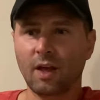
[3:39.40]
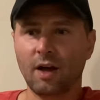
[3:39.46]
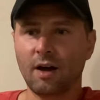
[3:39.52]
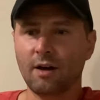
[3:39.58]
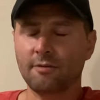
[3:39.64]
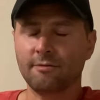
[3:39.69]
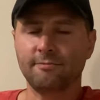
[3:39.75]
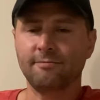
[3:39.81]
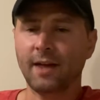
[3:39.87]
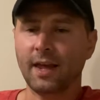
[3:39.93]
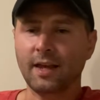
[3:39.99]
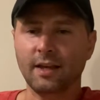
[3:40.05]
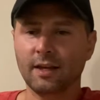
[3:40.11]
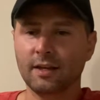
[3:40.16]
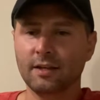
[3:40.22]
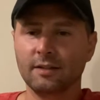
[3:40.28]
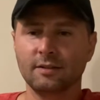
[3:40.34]
a
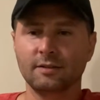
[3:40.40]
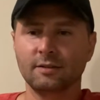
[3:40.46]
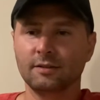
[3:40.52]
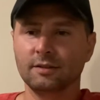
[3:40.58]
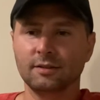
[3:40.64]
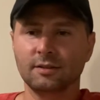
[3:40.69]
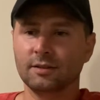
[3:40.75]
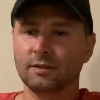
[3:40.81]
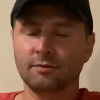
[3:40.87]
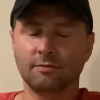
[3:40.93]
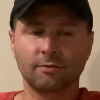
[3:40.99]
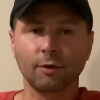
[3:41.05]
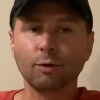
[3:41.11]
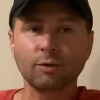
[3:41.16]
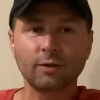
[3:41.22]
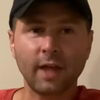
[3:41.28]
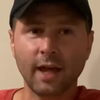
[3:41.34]
fake
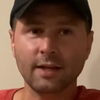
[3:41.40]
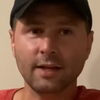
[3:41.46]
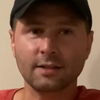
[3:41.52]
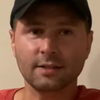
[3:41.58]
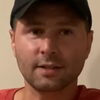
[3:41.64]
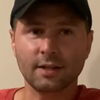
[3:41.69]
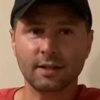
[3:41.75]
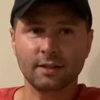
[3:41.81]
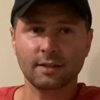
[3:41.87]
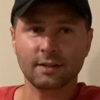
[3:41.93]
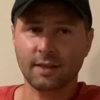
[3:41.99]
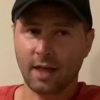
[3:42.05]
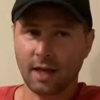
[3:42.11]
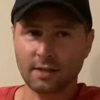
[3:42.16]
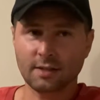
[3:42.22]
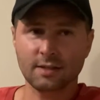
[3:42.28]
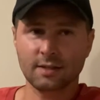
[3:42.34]
fruit taste.
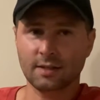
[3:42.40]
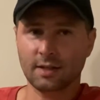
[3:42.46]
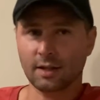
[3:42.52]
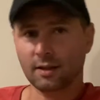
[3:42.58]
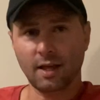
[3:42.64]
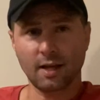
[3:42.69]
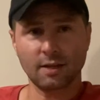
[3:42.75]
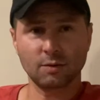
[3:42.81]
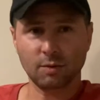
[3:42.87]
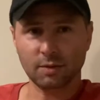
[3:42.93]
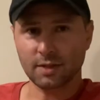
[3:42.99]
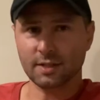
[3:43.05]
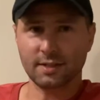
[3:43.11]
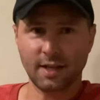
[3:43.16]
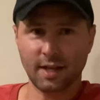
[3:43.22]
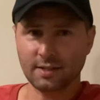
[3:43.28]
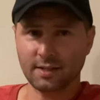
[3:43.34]
That's what
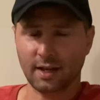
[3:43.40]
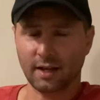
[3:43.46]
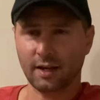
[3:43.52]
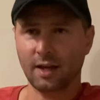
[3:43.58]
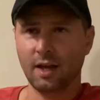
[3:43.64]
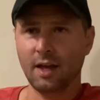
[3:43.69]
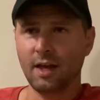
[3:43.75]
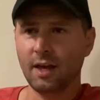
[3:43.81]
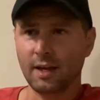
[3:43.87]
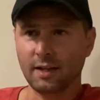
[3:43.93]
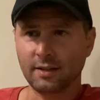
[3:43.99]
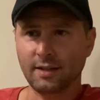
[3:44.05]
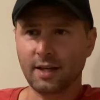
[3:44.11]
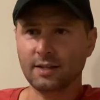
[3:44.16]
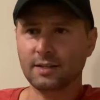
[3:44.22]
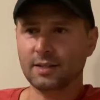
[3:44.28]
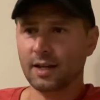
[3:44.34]
this tastes like. It
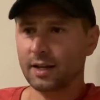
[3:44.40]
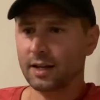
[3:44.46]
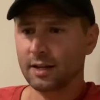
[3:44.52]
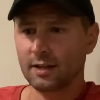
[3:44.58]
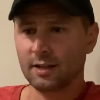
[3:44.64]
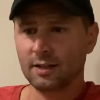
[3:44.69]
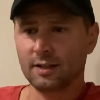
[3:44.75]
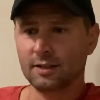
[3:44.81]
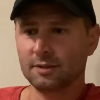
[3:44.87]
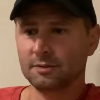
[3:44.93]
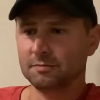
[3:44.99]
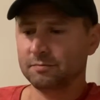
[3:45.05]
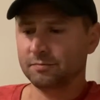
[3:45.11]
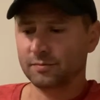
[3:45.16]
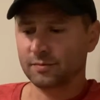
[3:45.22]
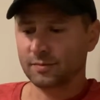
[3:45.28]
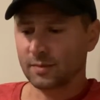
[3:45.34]
tastes like
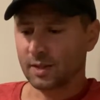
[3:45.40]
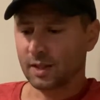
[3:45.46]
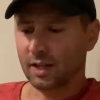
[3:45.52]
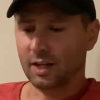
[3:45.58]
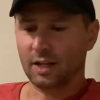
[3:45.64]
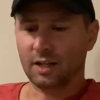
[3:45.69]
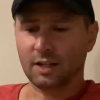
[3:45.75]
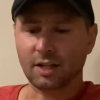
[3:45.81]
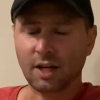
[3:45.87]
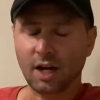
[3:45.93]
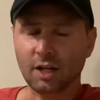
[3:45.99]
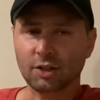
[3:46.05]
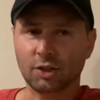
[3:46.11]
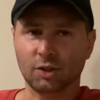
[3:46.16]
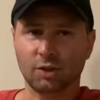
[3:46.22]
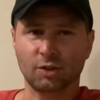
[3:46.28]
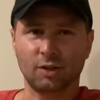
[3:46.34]
a
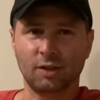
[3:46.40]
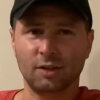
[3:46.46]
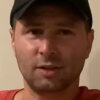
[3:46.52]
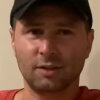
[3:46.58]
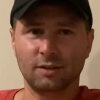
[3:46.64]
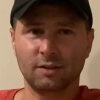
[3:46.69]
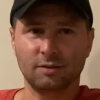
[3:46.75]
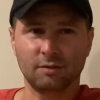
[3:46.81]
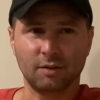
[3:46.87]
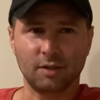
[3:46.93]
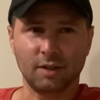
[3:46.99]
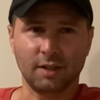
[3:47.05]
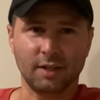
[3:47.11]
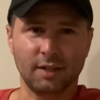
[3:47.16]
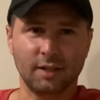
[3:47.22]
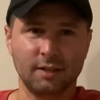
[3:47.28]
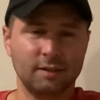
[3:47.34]
gusher,
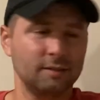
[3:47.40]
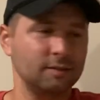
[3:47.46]
really.